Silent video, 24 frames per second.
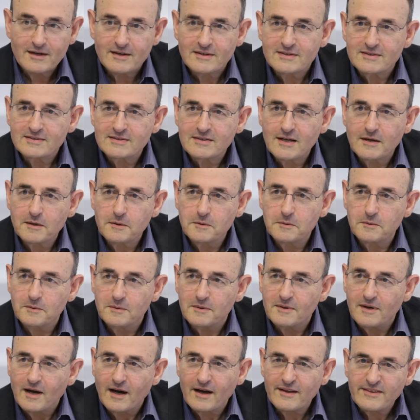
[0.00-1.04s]
So
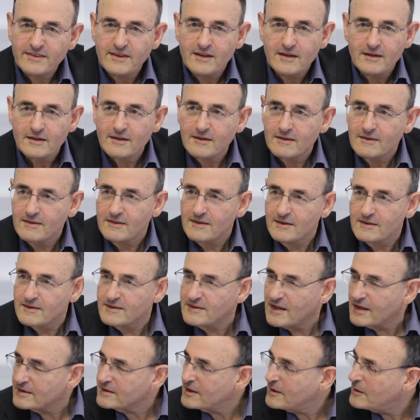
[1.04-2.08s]
I think
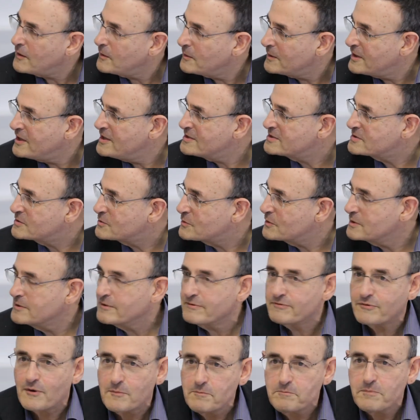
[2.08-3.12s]
that whole history
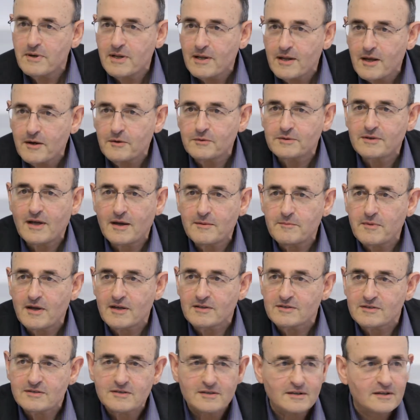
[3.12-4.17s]
from below
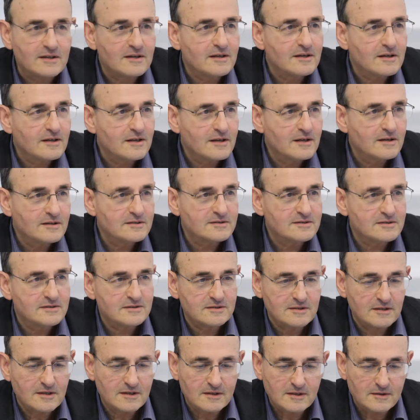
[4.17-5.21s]
dimension is
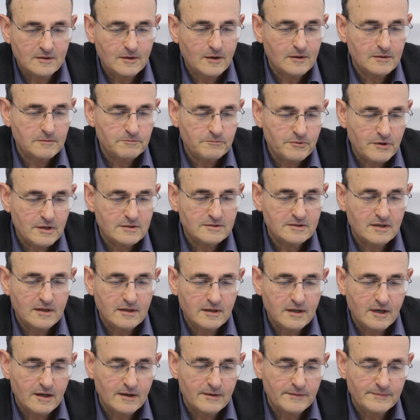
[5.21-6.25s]
not present
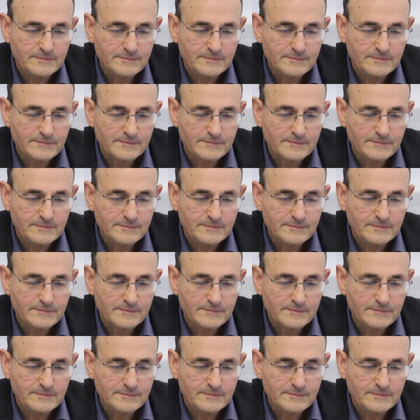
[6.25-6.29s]
there.